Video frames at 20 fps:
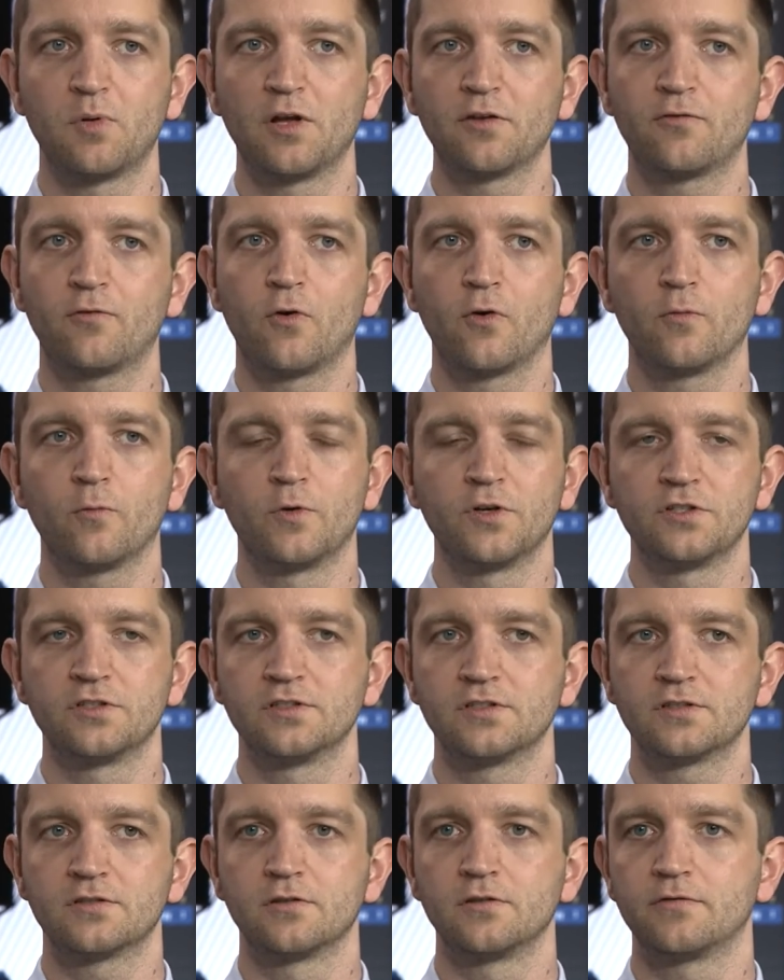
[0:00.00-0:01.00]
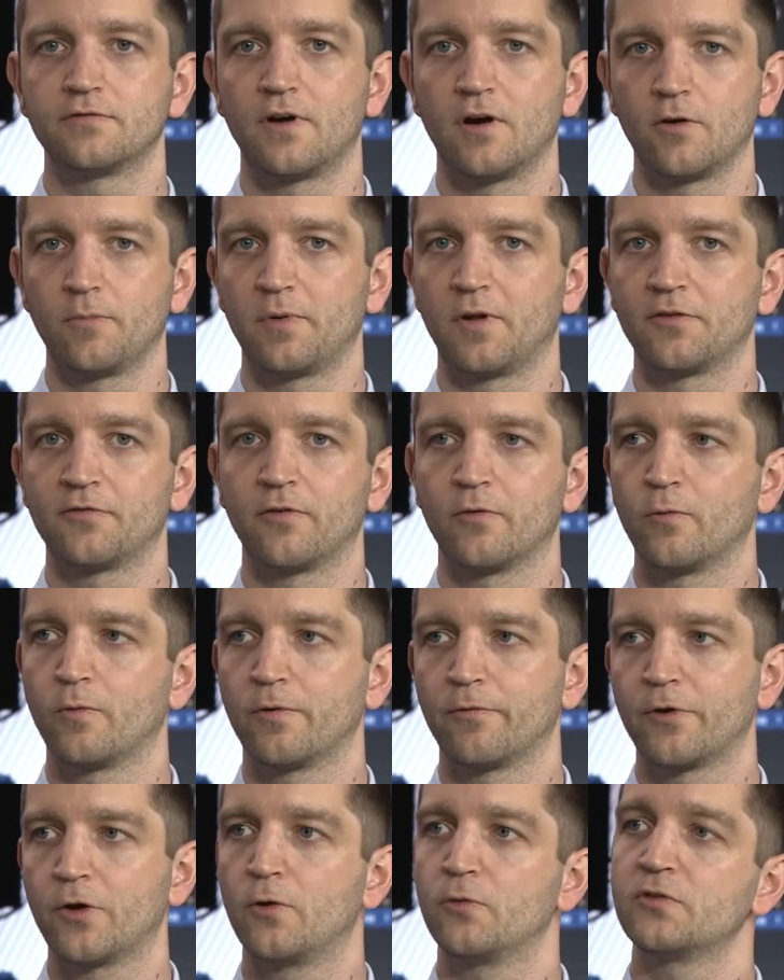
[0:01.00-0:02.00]
platform, which is sort of our platform where
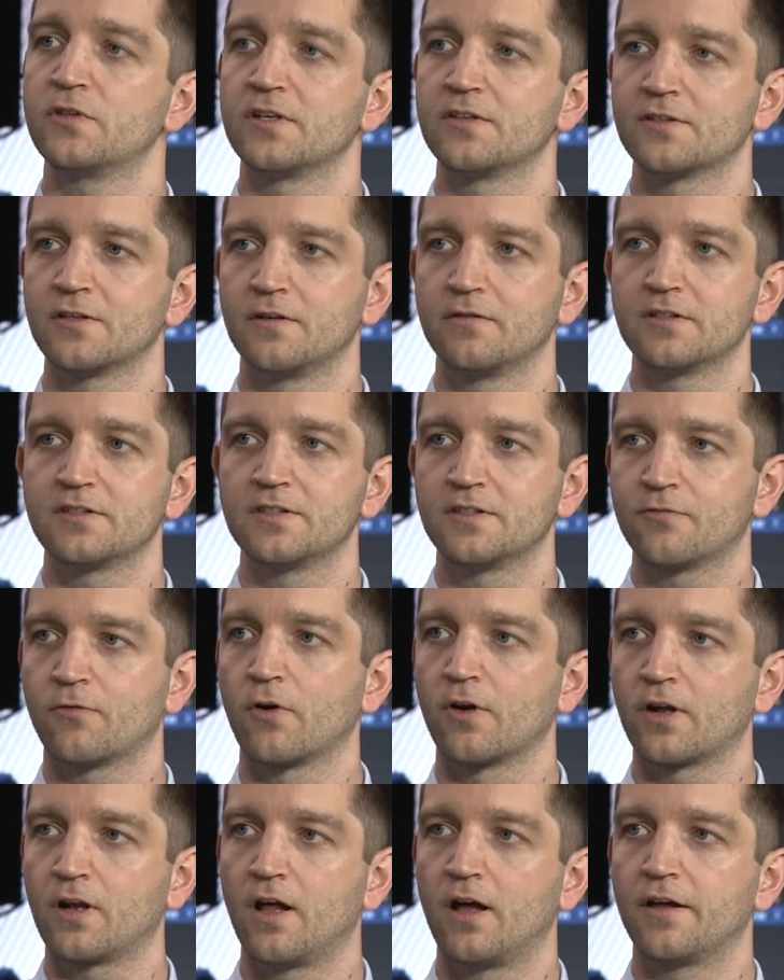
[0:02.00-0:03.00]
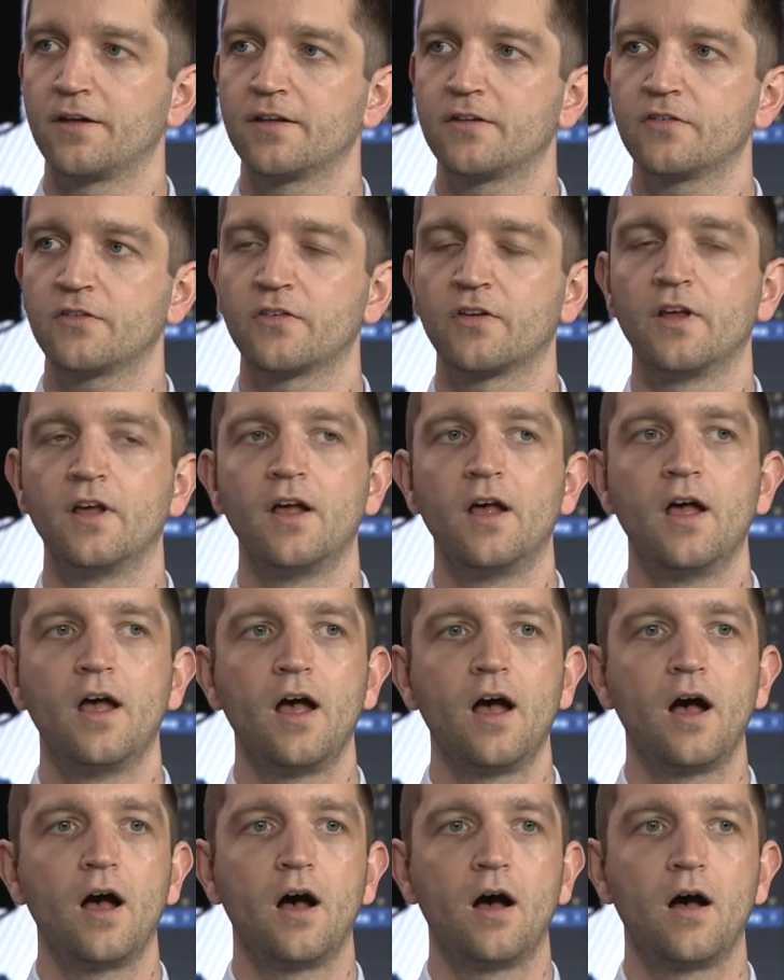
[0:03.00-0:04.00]
we're hosting services for our clients.
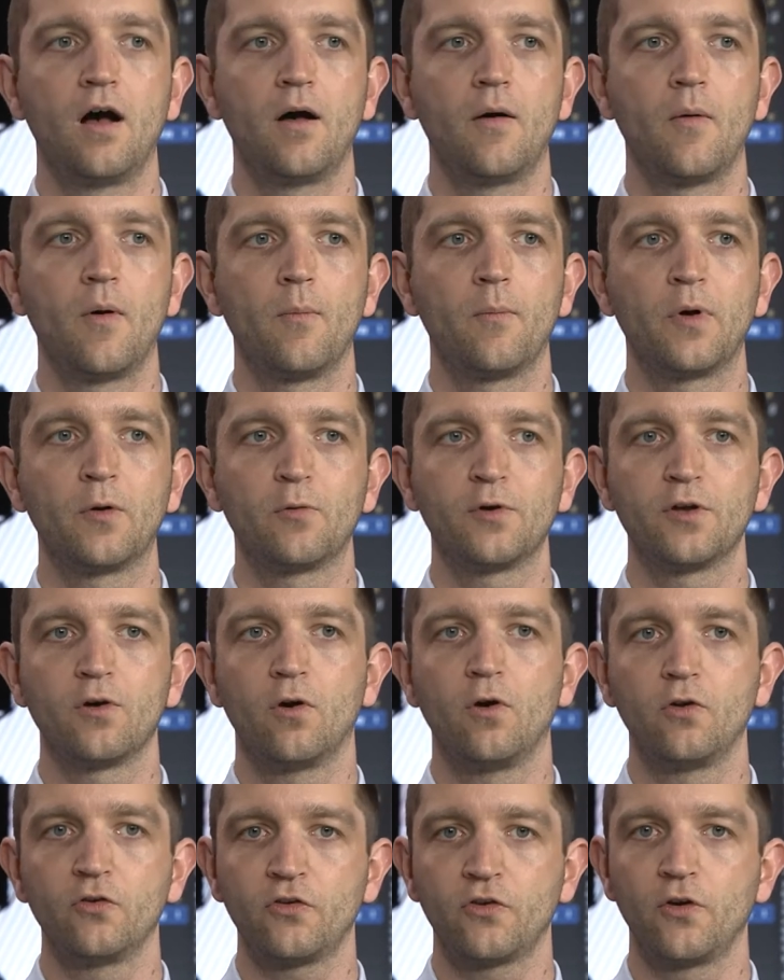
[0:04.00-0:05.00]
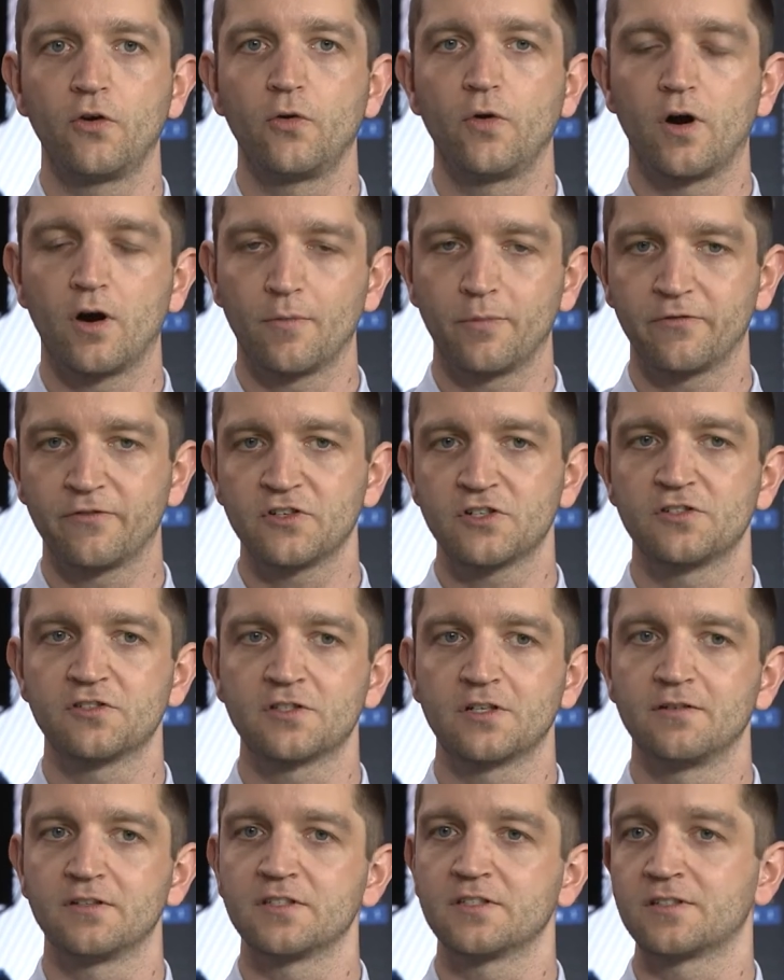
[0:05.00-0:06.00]
Uh, but we also are a professional
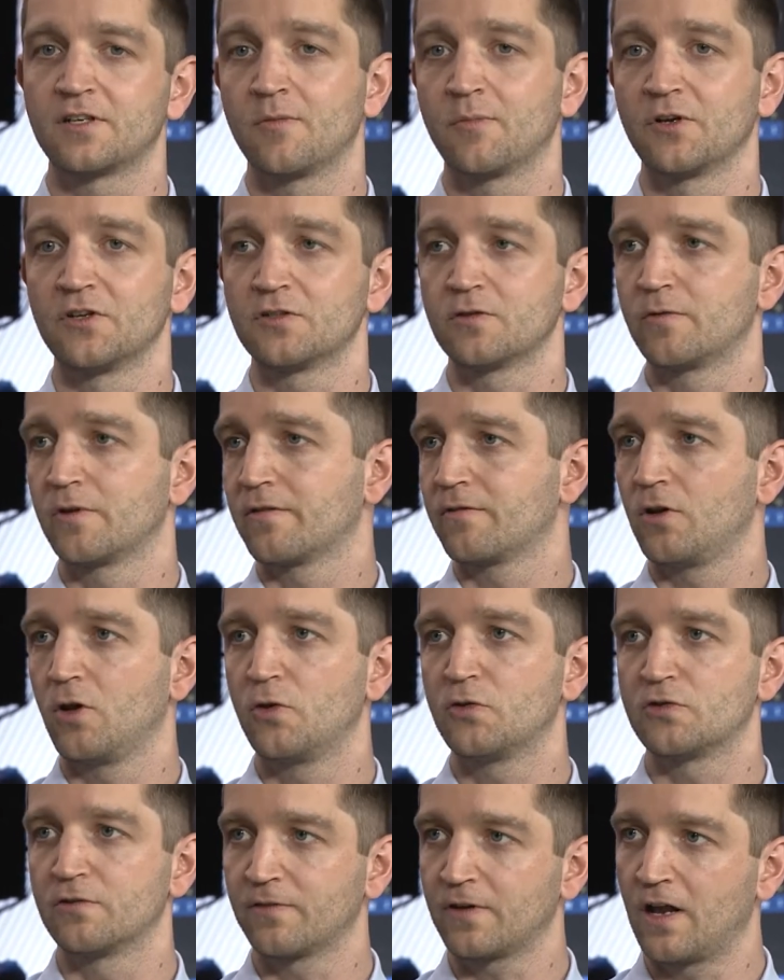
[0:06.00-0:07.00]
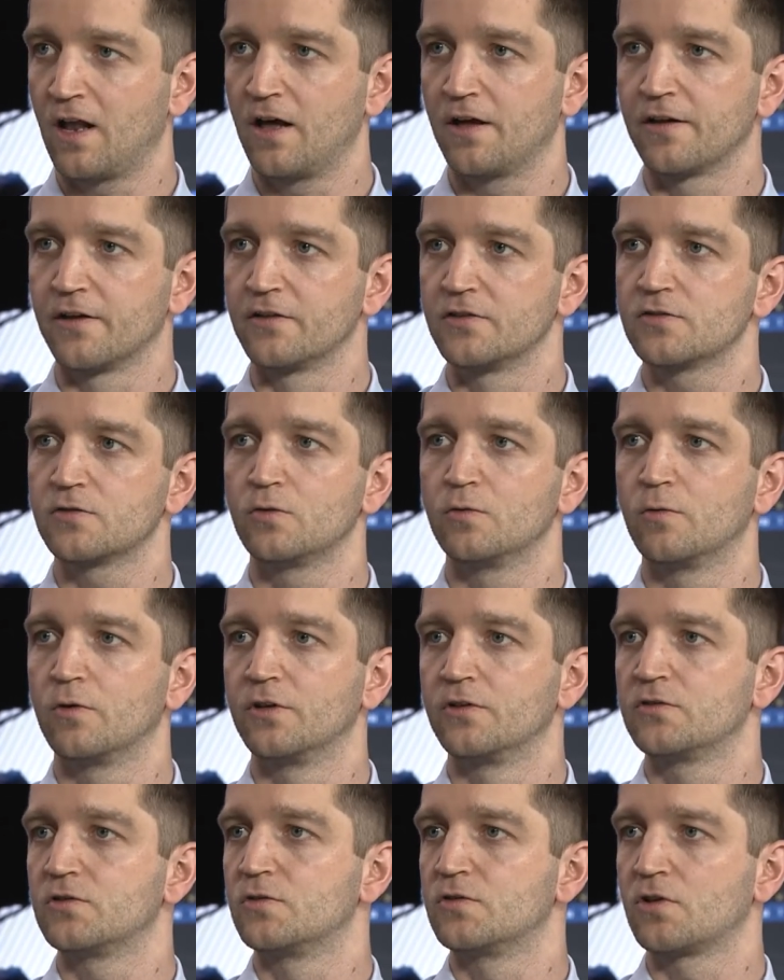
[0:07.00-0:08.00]
services company, so we have a lot of clients who
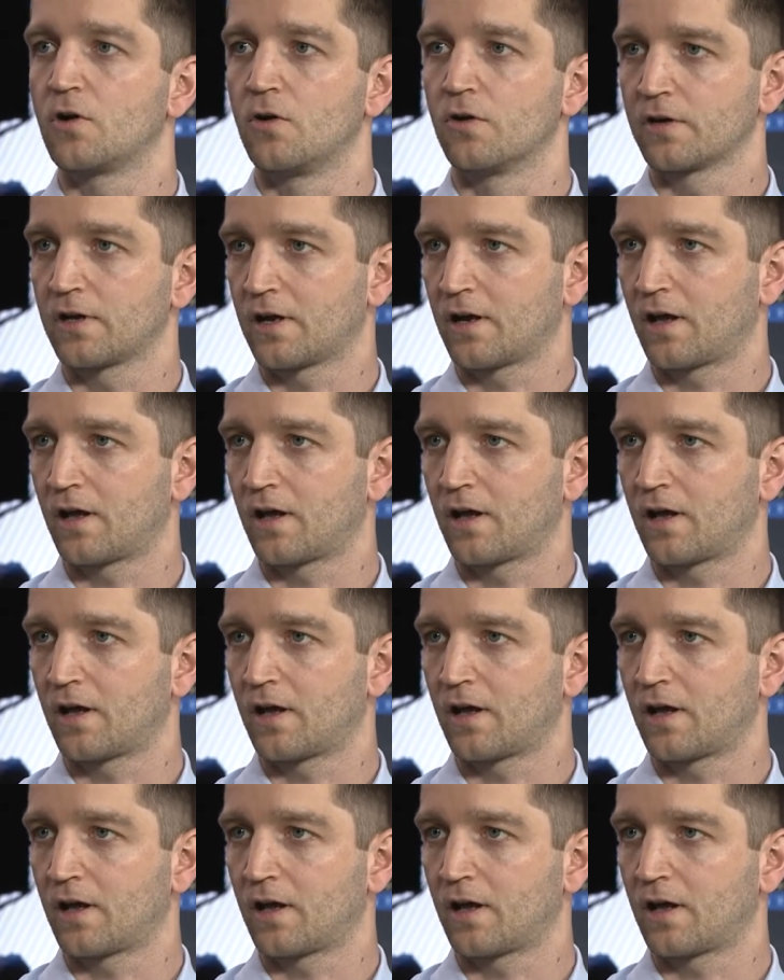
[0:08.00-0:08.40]
wanted to talk